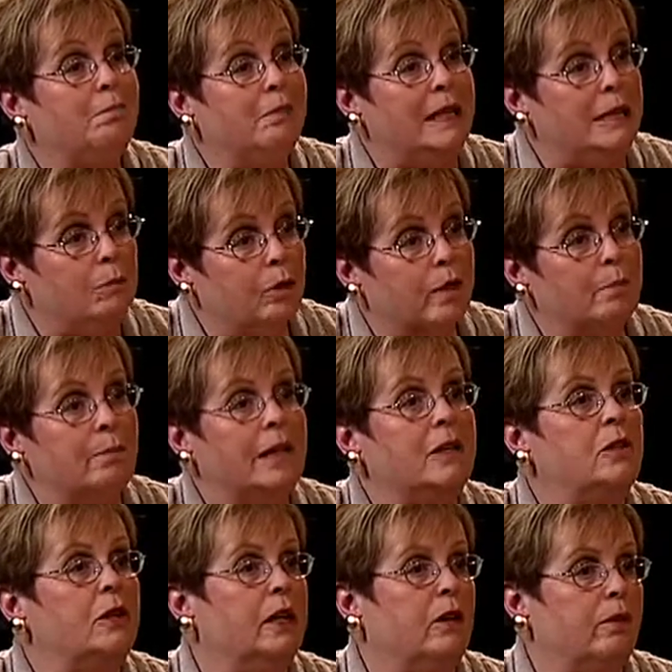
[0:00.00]
meet with a
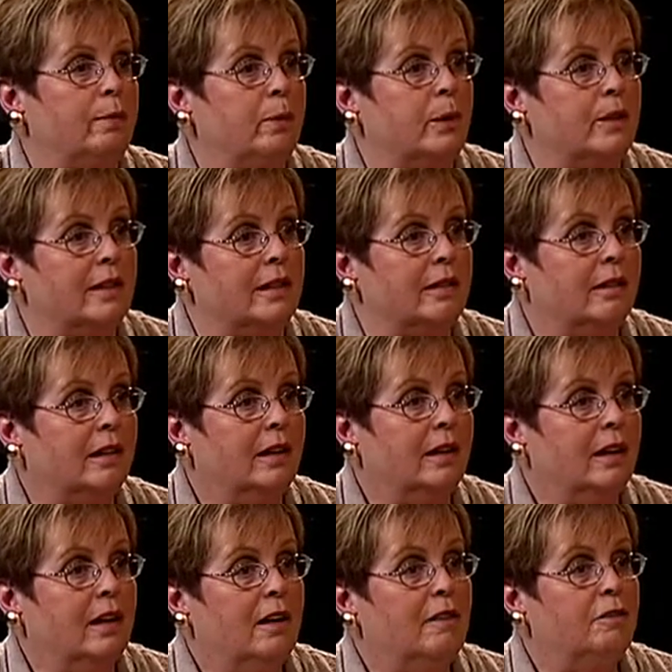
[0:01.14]
mental health person
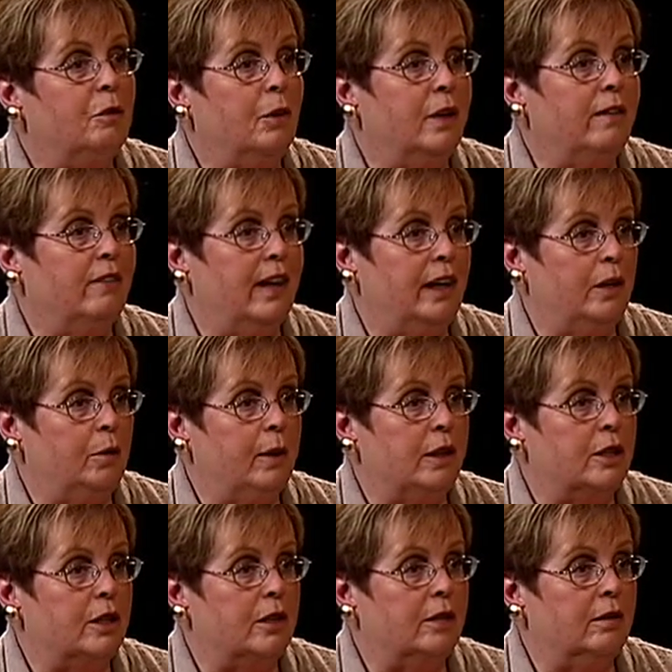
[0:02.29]
for an
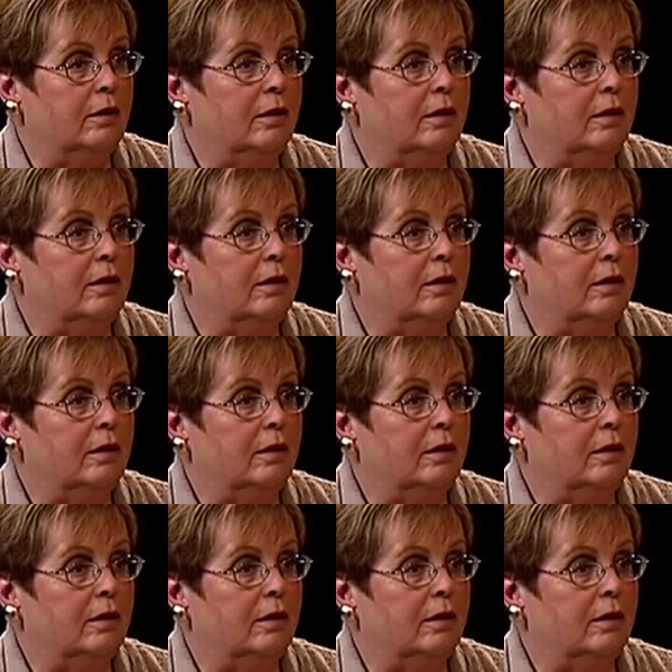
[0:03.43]
evaluation.